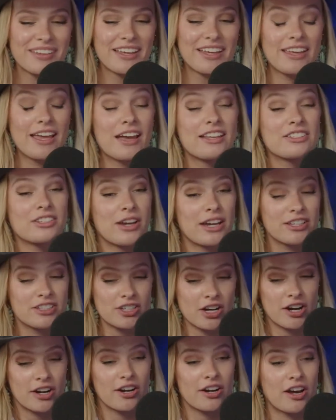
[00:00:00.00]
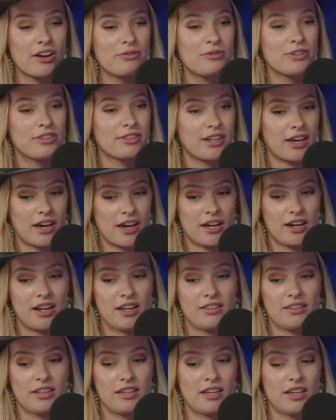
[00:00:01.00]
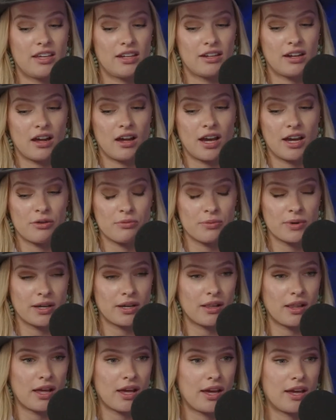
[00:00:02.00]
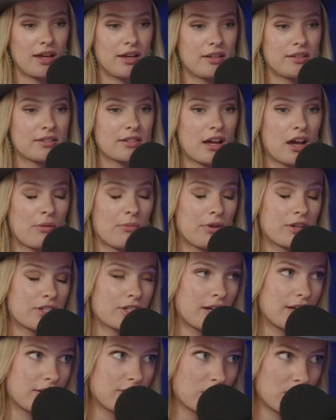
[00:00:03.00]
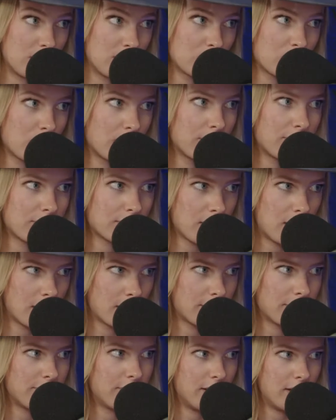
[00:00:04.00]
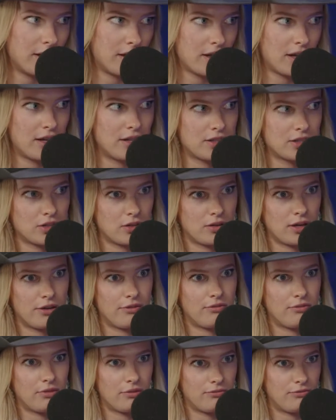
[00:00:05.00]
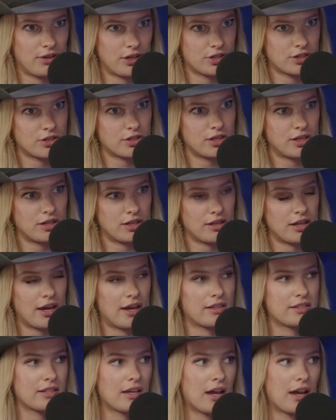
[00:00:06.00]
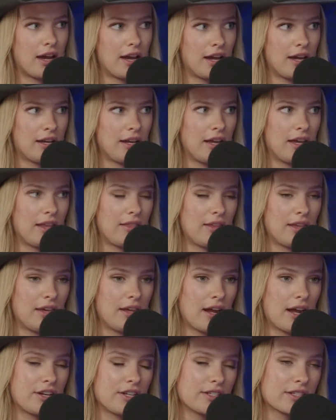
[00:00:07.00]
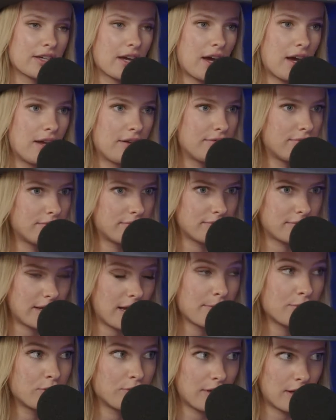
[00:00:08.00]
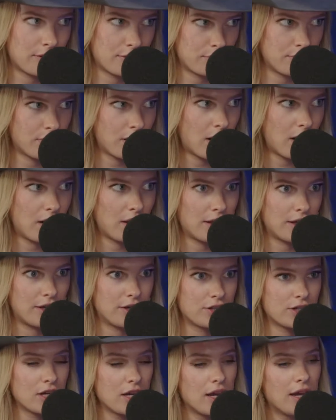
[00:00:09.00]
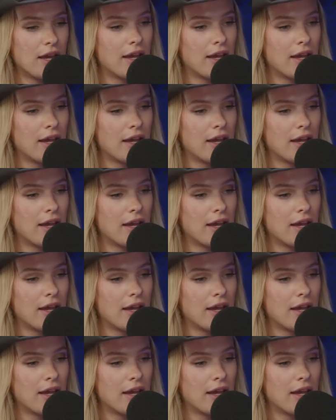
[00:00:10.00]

yeah, so I started off with that, and then I realized how much I enjoyed photography, and so I ventured into that side, and then I just kept doing that through college,